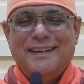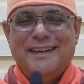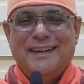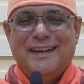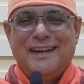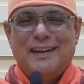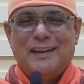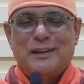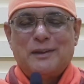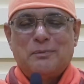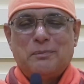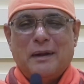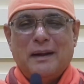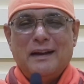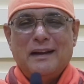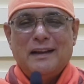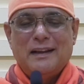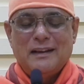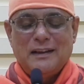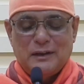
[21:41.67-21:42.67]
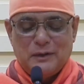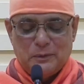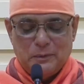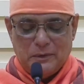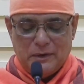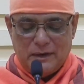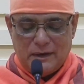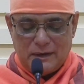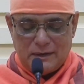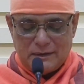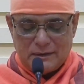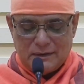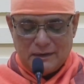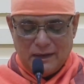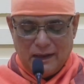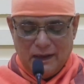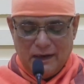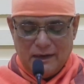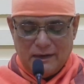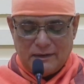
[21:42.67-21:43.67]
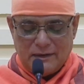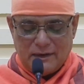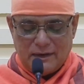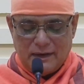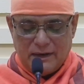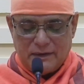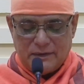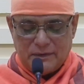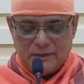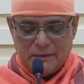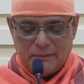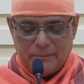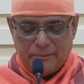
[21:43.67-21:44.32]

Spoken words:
He's punning on these words, alliteration.